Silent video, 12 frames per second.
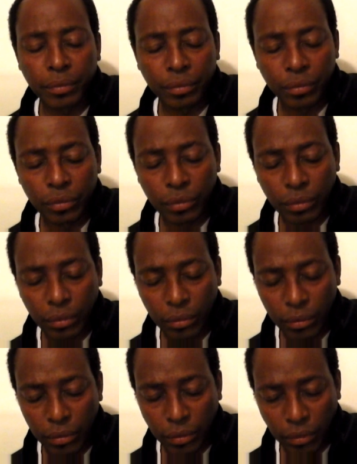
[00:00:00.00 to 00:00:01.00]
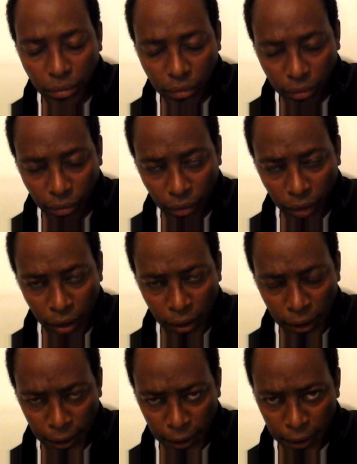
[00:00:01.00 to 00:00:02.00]

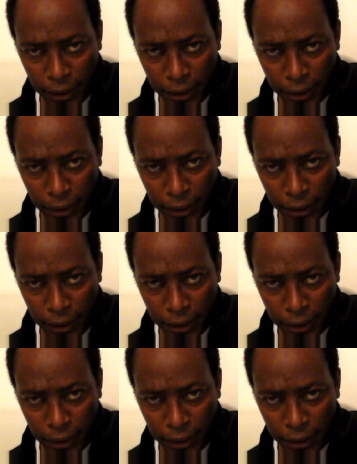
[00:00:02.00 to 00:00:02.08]
[no speech]